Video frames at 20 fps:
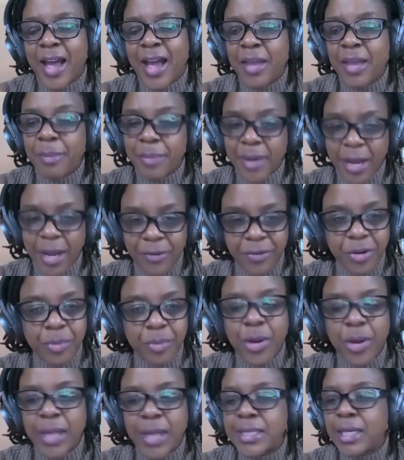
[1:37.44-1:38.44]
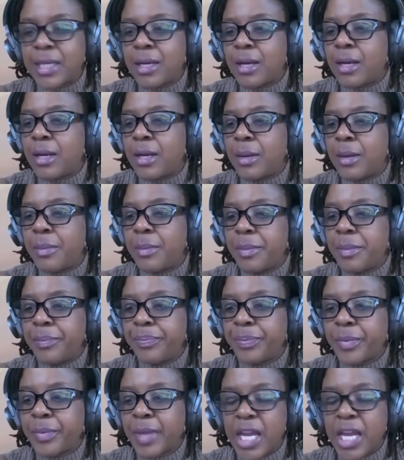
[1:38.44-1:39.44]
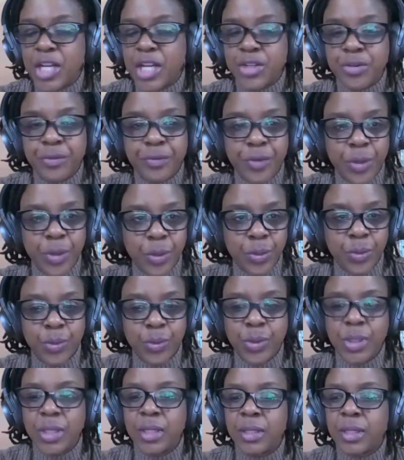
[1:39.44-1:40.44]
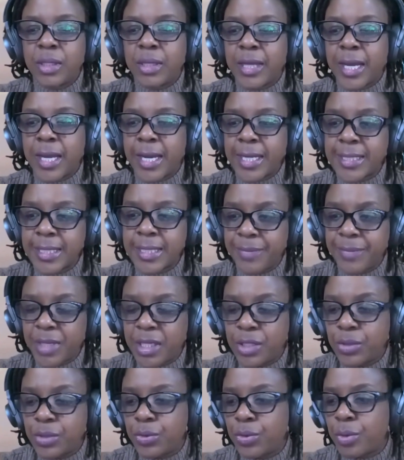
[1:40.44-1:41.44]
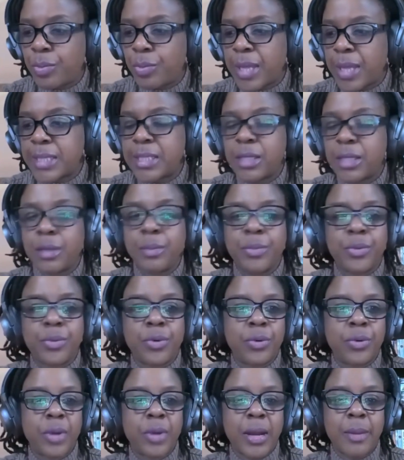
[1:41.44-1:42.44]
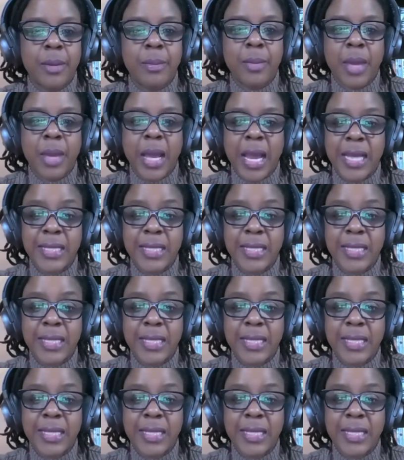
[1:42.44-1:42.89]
I applied for the practicum, interviewed, got accepted into the practicum program.